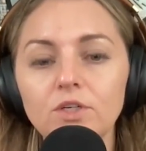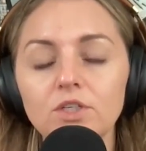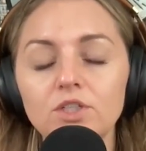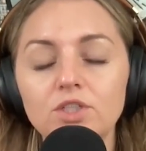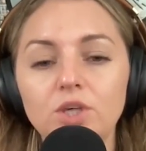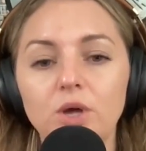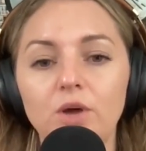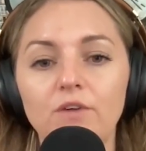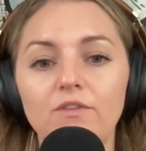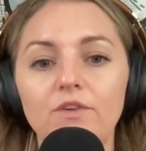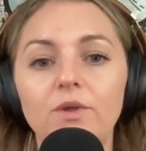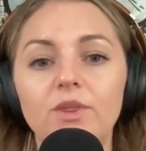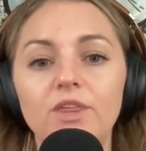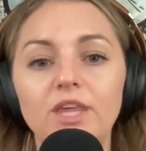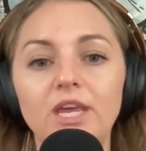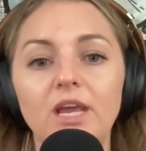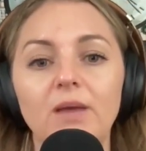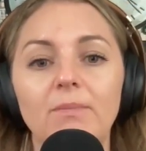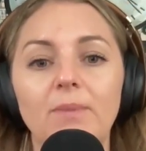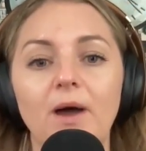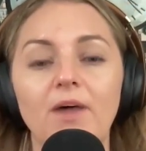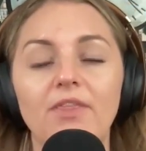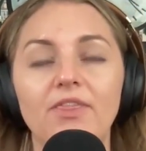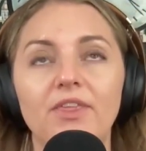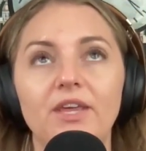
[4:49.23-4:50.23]
So if you
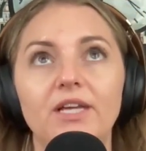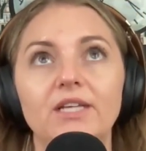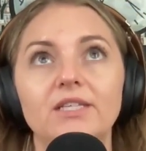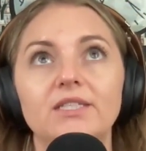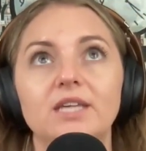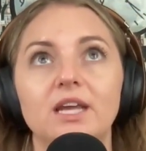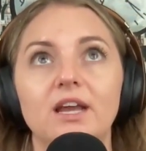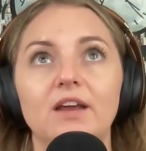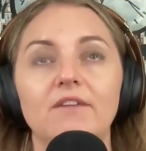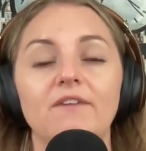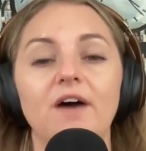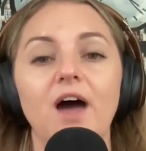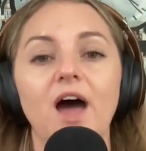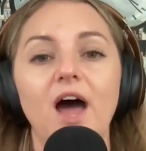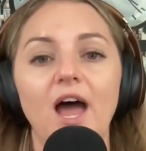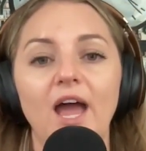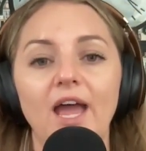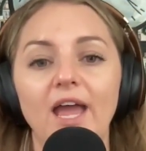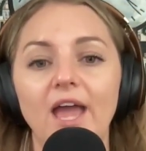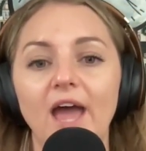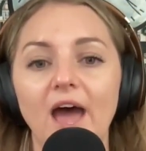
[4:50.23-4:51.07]
think about this, if I